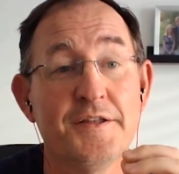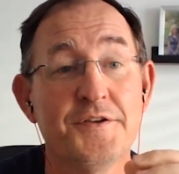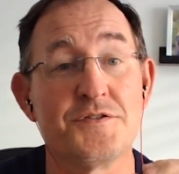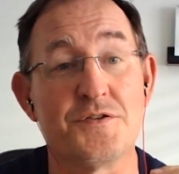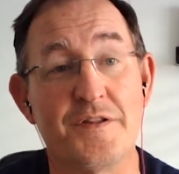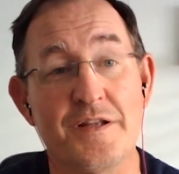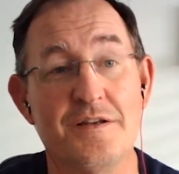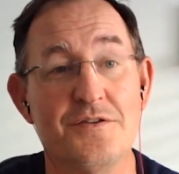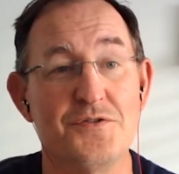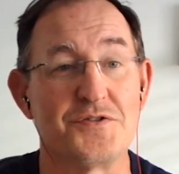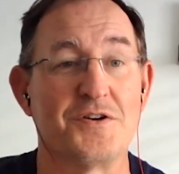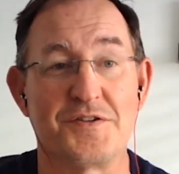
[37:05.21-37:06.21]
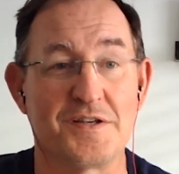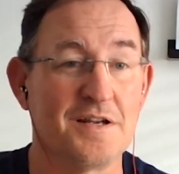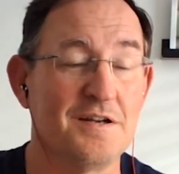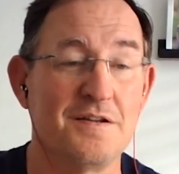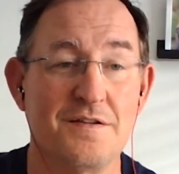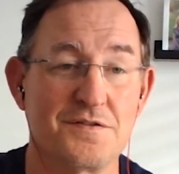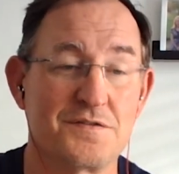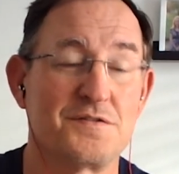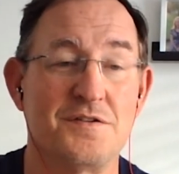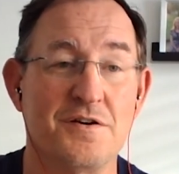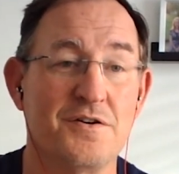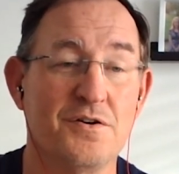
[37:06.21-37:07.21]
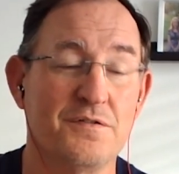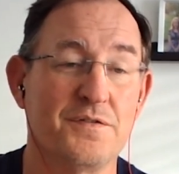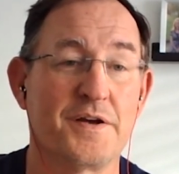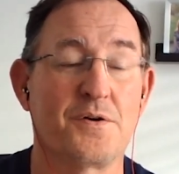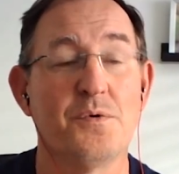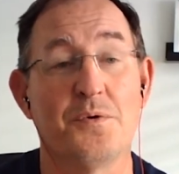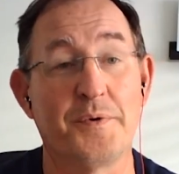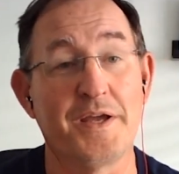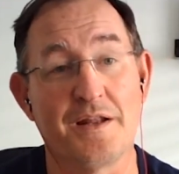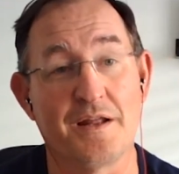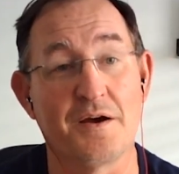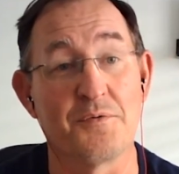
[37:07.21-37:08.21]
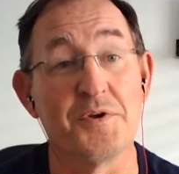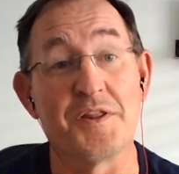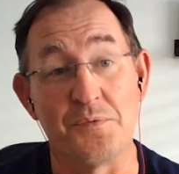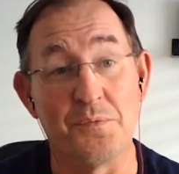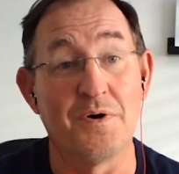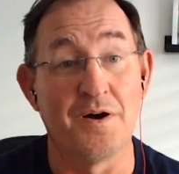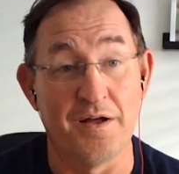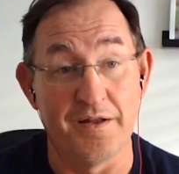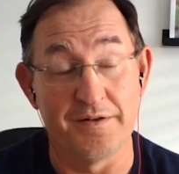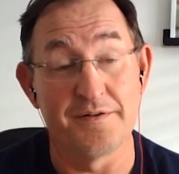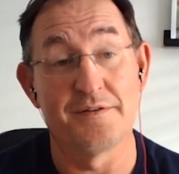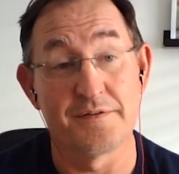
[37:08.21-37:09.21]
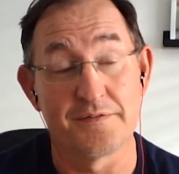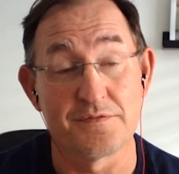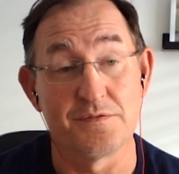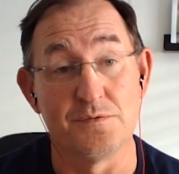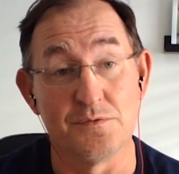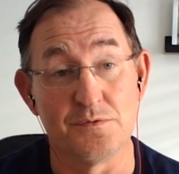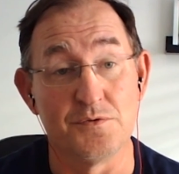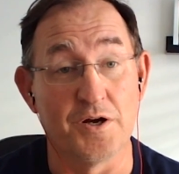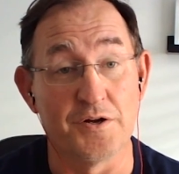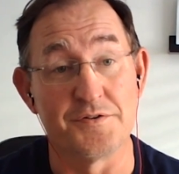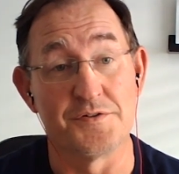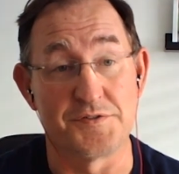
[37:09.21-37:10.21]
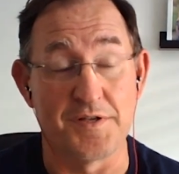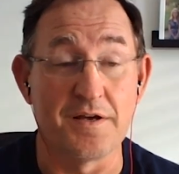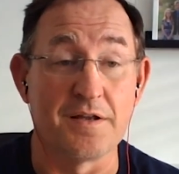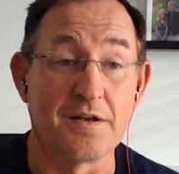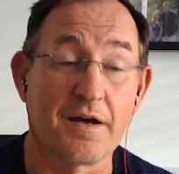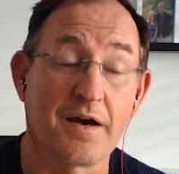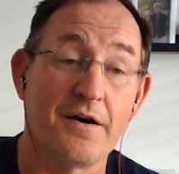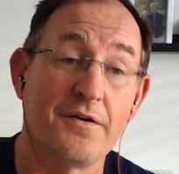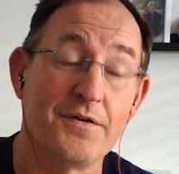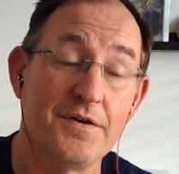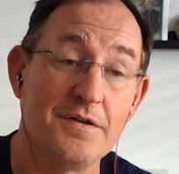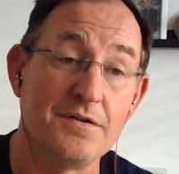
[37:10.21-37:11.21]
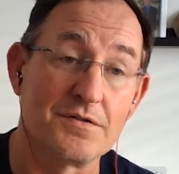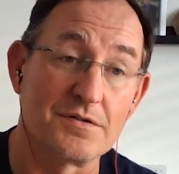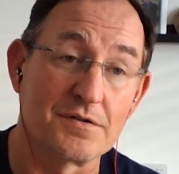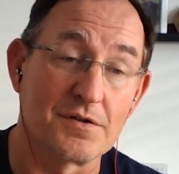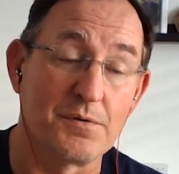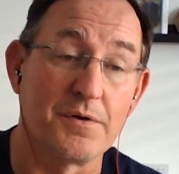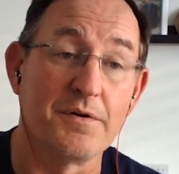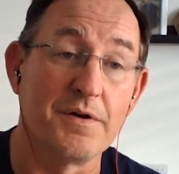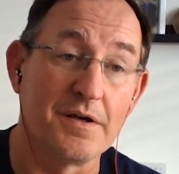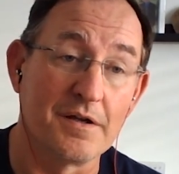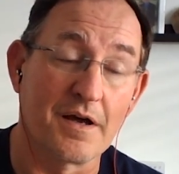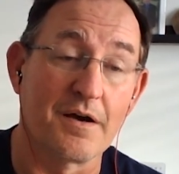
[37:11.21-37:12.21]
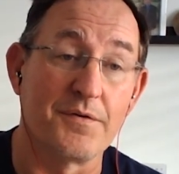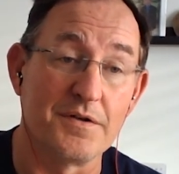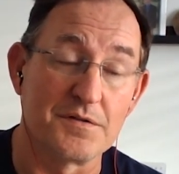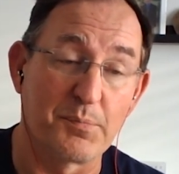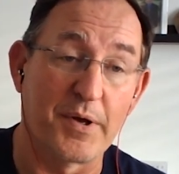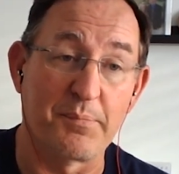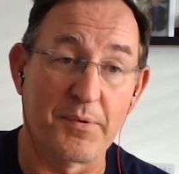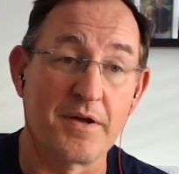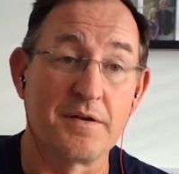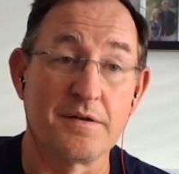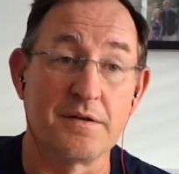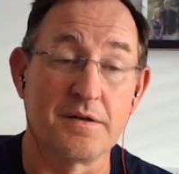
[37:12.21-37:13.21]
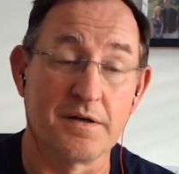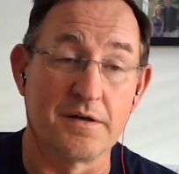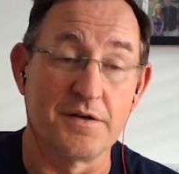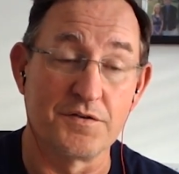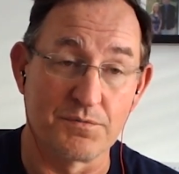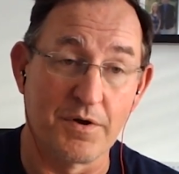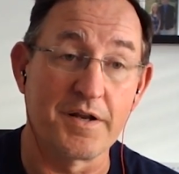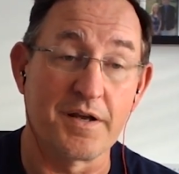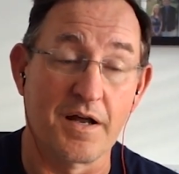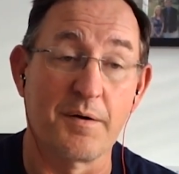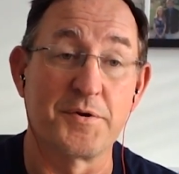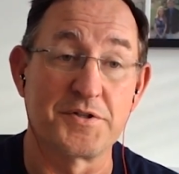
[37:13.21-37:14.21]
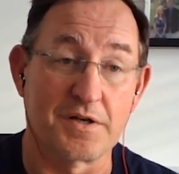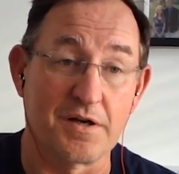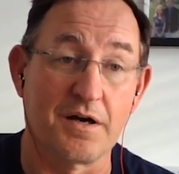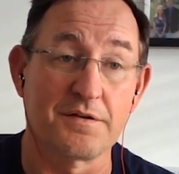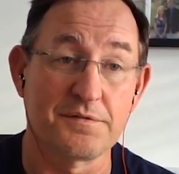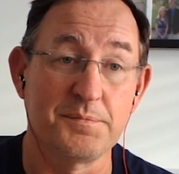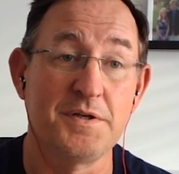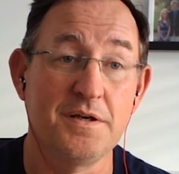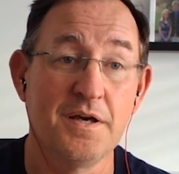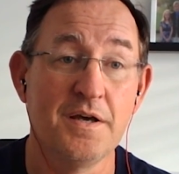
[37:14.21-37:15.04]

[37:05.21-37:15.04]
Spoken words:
So then you start to get into this scenario of well, wait, I really want to understand how each query and how each pipeline is running and how much it costs me.